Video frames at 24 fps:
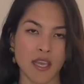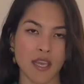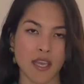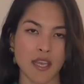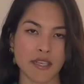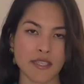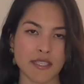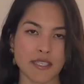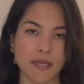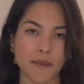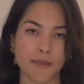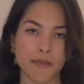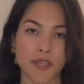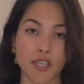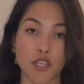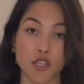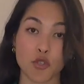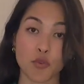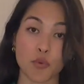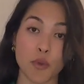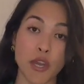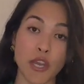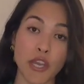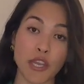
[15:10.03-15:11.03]
something
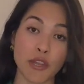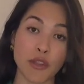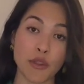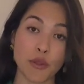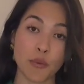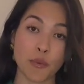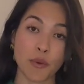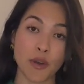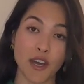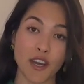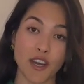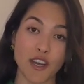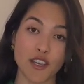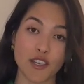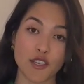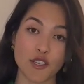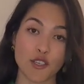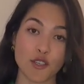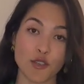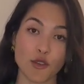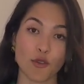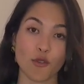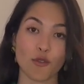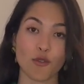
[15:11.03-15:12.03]
shrunk in the
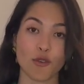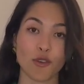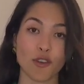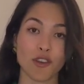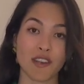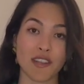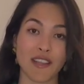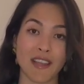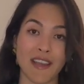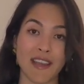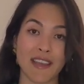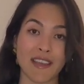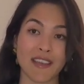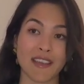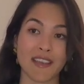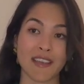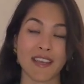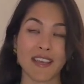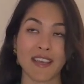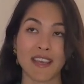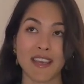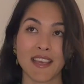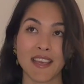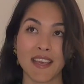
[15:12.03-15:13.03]
wash, or like
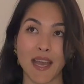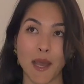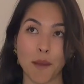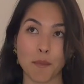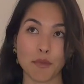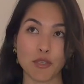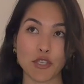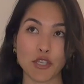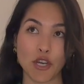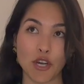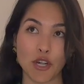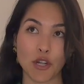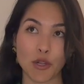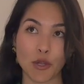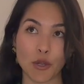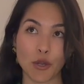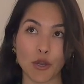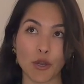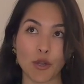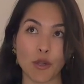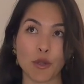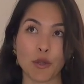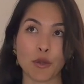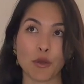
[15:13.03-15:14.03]
I'm a tall
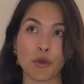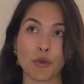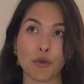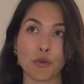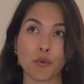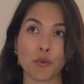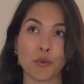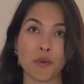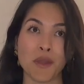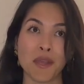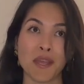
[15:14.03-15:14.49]
girl who